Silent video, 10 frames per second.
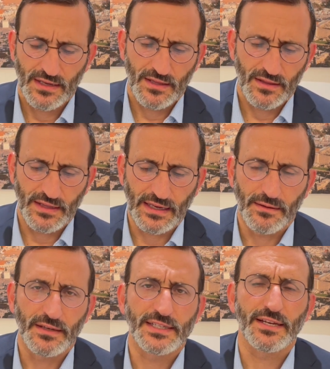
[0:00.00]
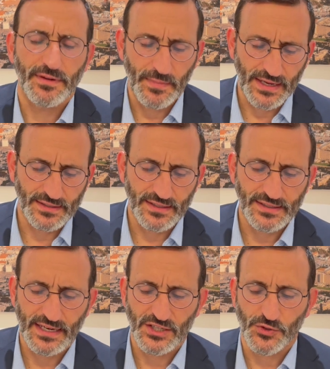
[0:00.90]
The Nitzavim ends and
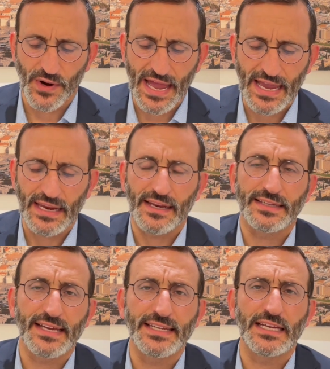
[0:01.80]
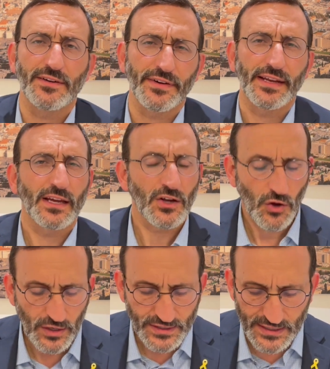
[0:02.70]
says, Ra'ei natati lefanecha,
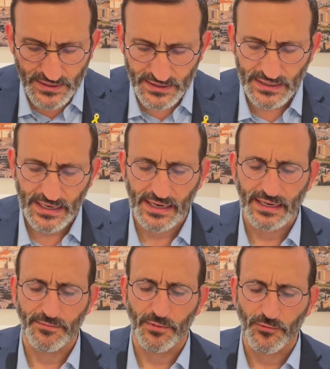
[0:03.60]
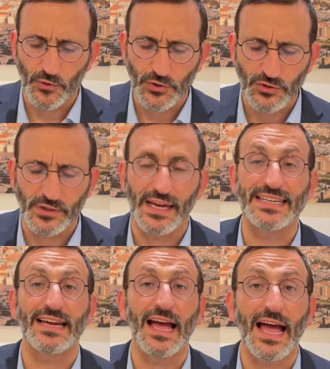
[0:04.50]
God says, see, I give before you today, et
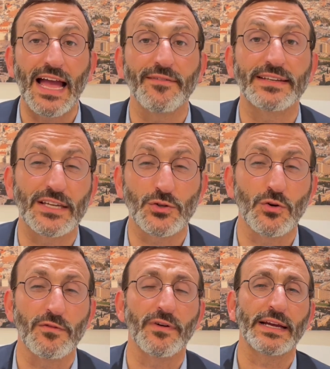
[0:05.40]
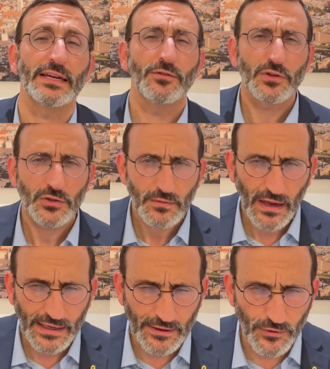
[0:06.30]
ha'chaim v'et ha'tov, I give
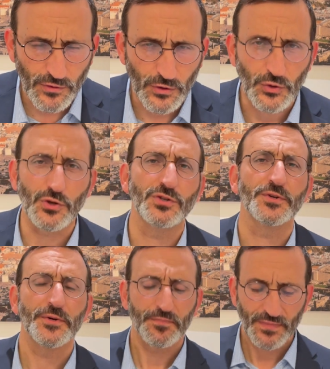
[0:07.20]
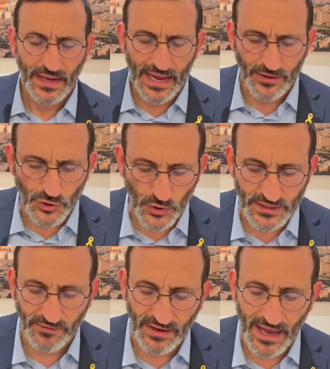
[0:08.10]
you the good and the choice
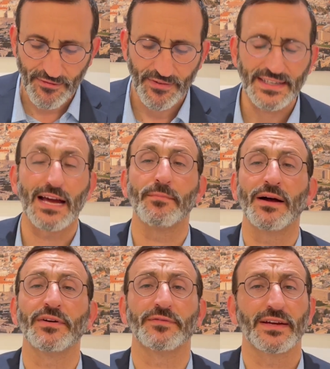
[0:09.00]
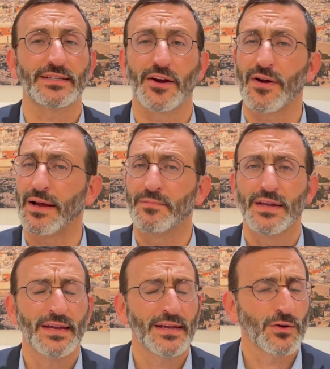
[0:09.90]
of life, v'et ha'mavet v'et ha'ra,
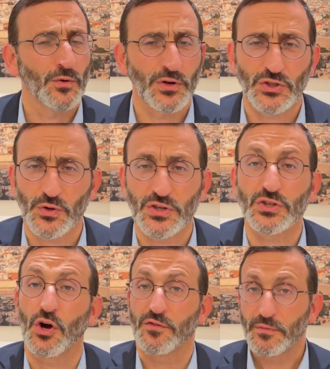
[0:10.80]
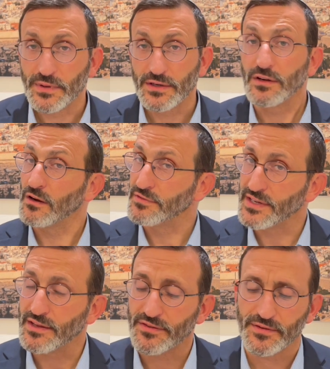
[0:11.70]
or a choice, God forbid, of
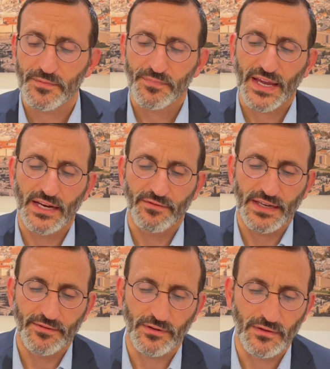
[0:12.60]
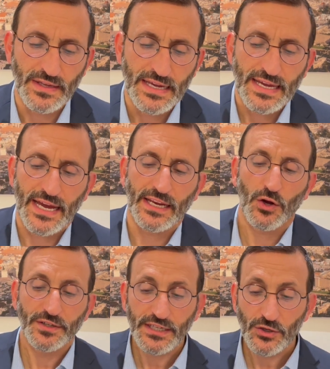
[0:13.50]
death and of evil. And he
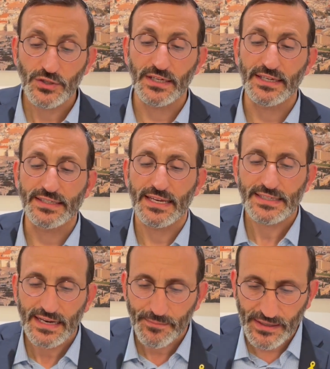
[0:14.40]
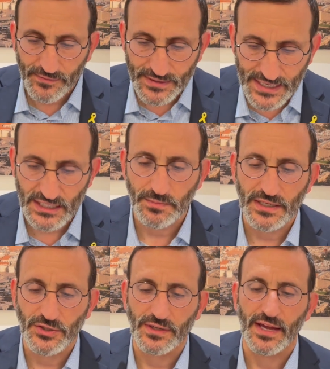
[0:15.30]
continues and he says, and I'm giving testimony
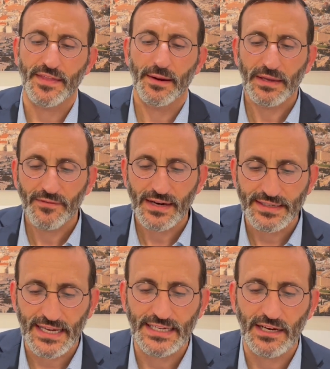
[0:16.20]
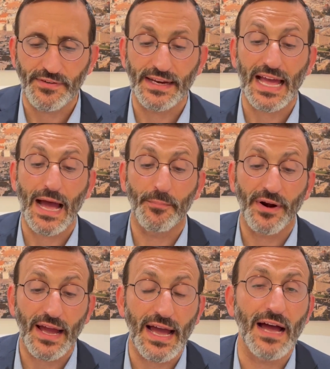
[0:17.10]
today that I'm giving natati lefanecha
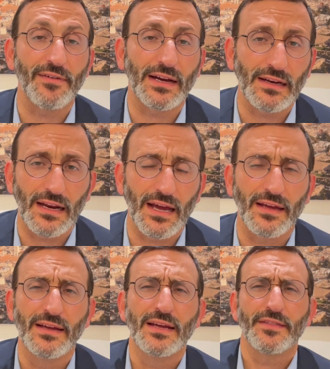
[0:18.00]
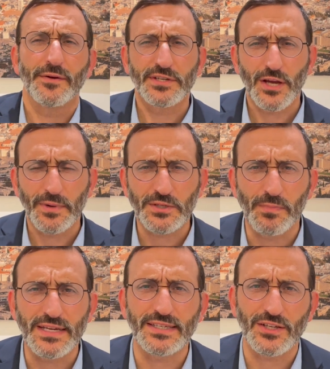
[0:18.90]
ha'bracha v'klala. There is so much
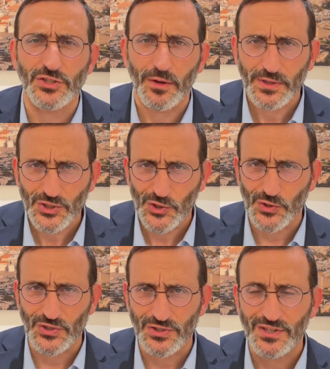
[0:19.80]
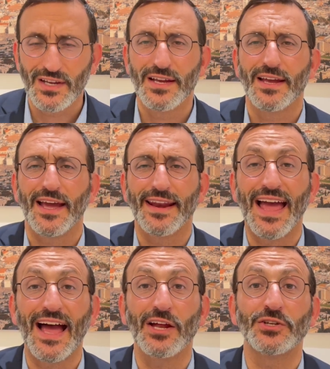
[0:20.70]
blessing and so much curse. And
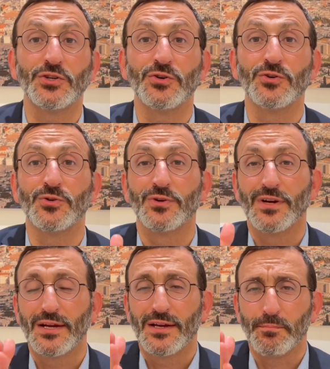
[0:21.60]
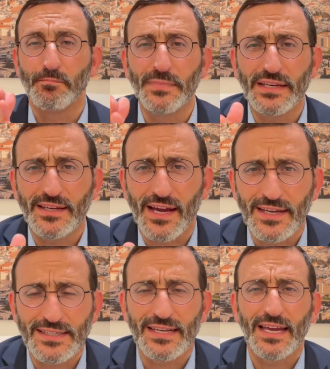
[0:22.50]
how do you
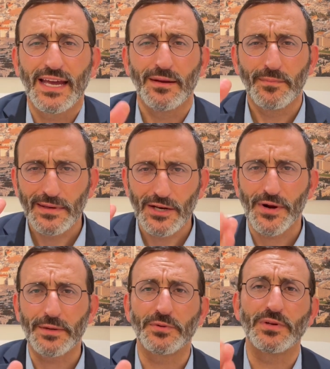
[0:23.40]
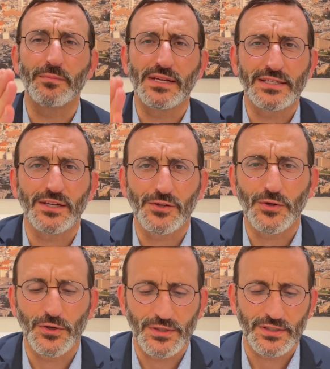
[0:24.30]
mediate and ameliorate between blessing and
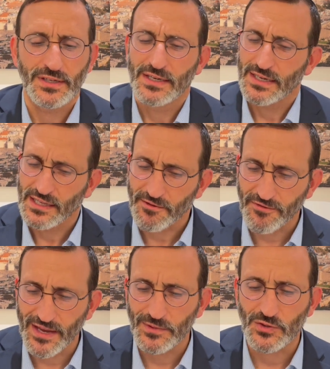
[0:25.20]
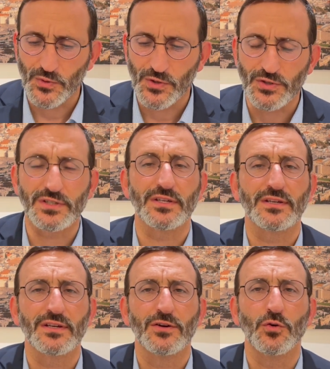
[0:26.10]
curse? In the famous words,
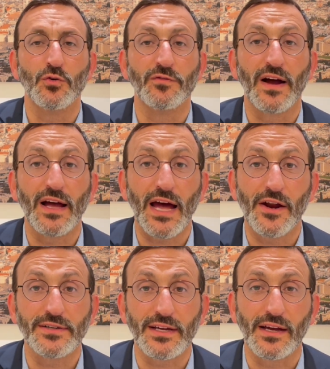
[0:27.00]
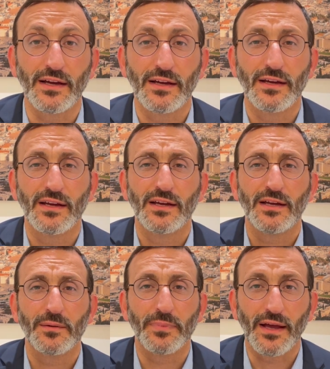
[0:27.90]
uvacharta
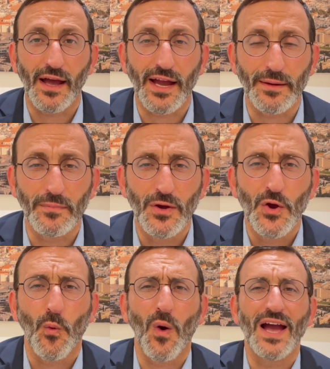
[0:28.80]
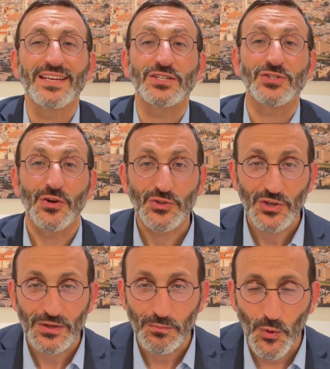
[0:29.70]
b'chaim. Why is it so
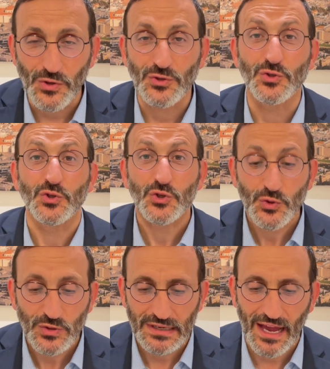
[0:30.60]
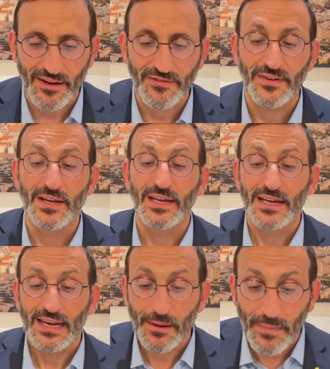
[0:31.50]
important to choose life?
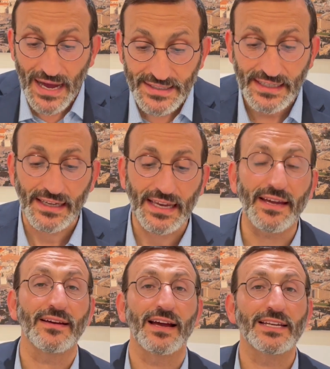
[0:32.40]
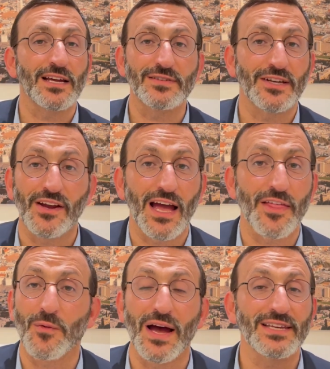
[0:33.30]
Leman tichyeh atav zarach.
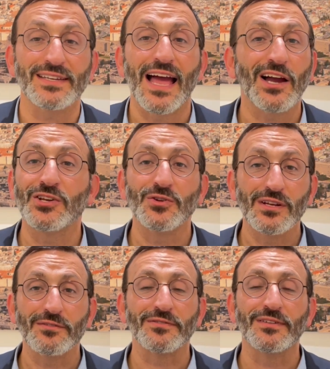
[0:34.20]
Otherwise, how can you live?